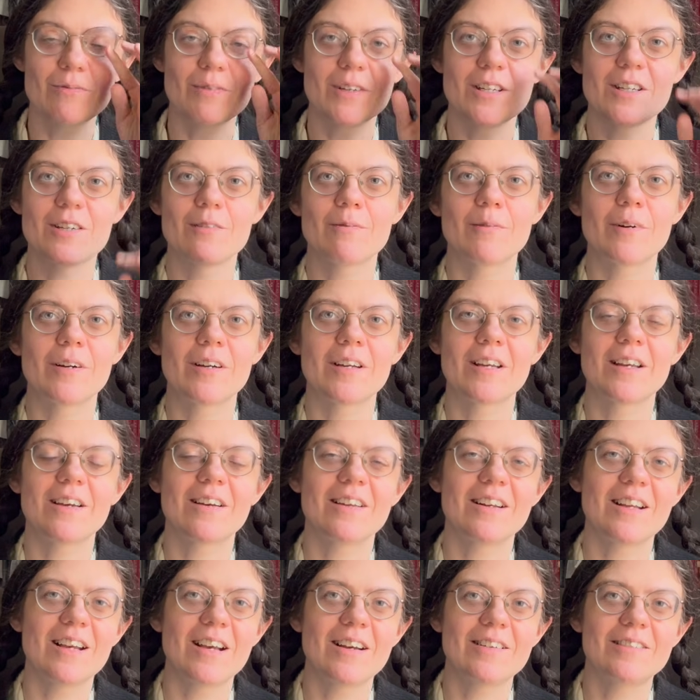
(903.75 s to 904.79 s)
when you're working
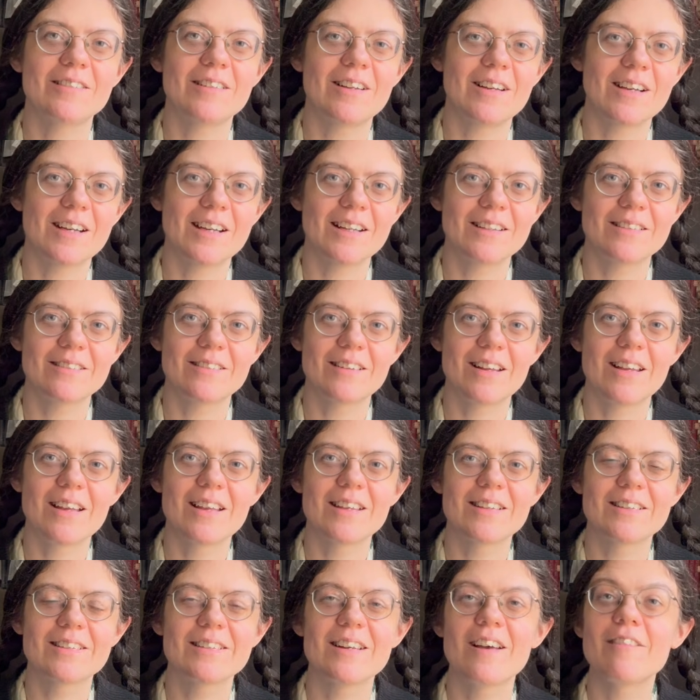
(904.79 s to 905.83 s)
on an outline
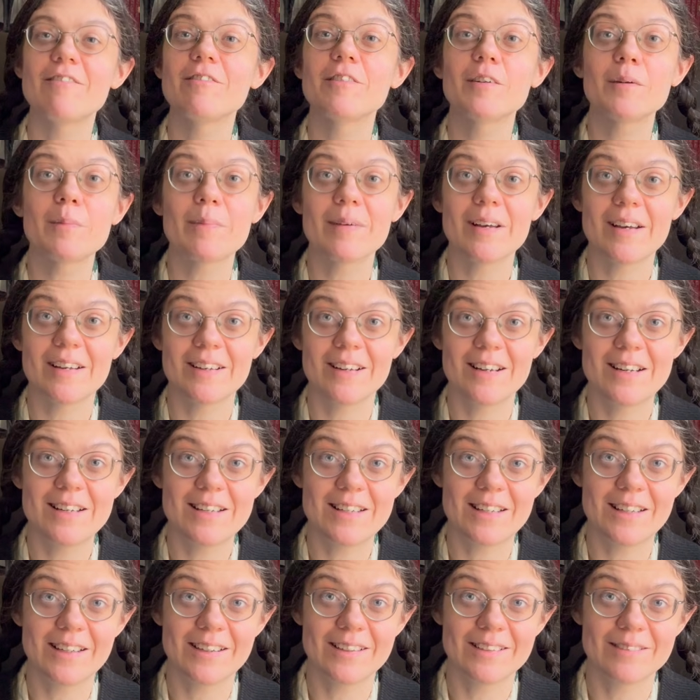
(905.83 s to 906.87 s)
is never a bad
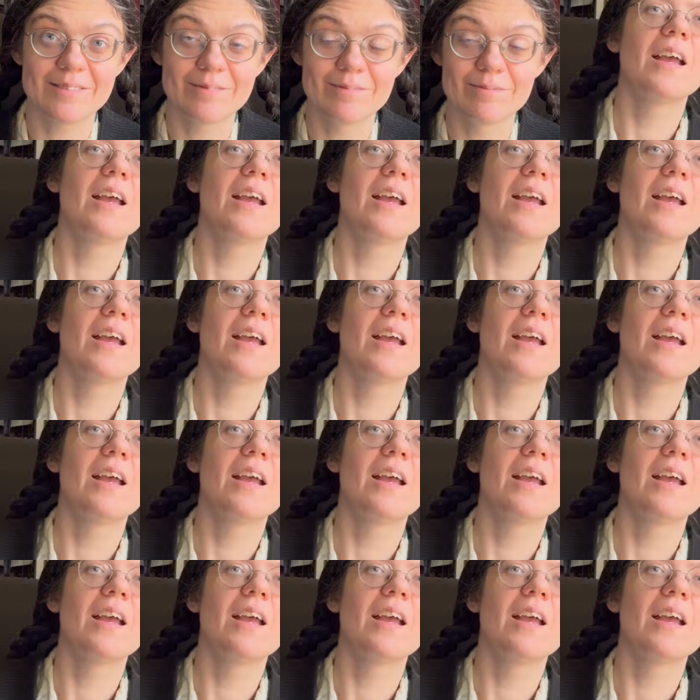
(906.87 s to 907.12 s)
idea.